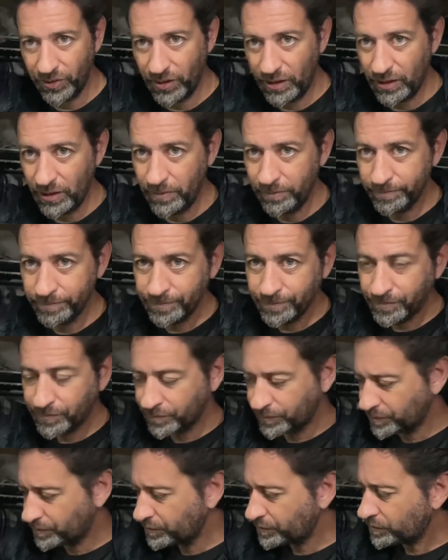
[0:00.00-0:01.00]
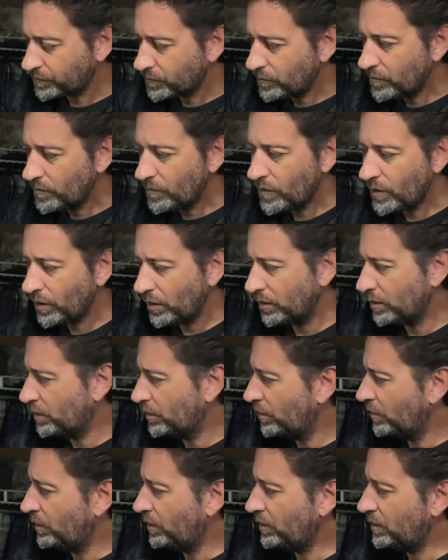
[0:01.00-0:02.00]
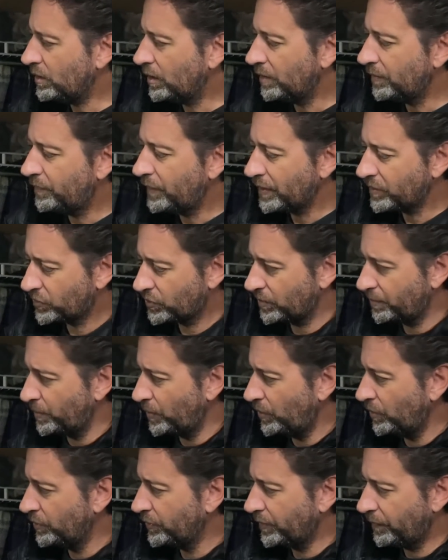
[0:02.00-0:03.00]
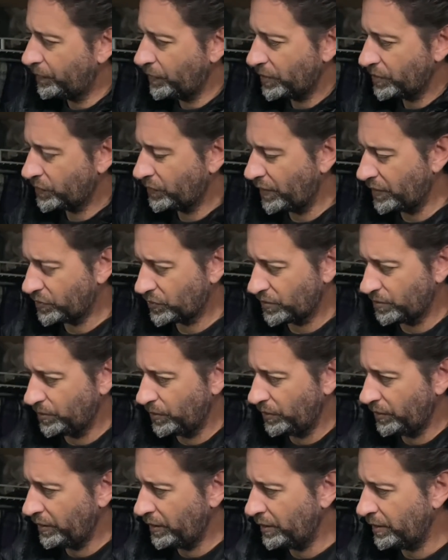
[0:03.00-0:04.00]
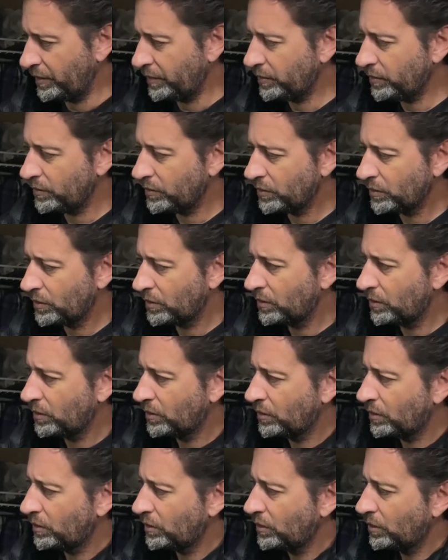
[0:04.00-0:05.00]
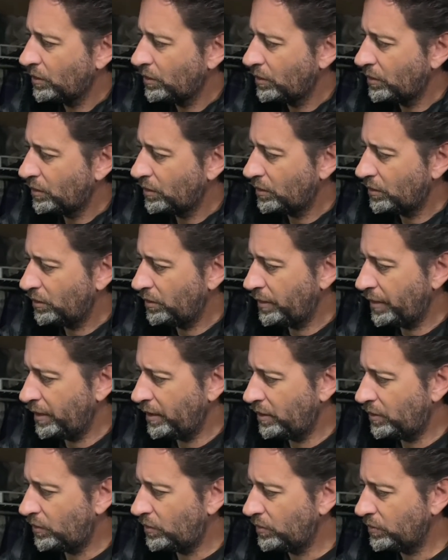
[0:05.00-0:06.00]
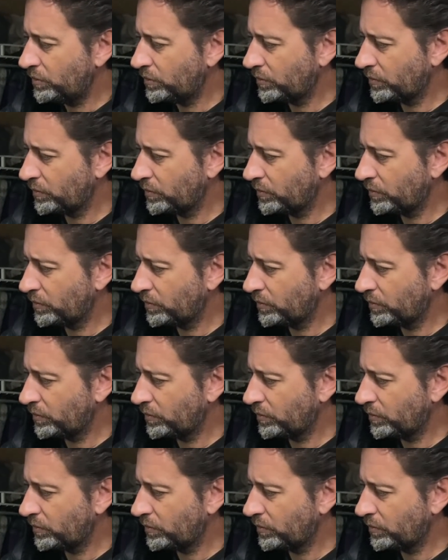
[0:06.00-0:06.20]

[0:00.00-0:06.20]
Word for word: the the uh, vegetable, the fresh vegetable in now.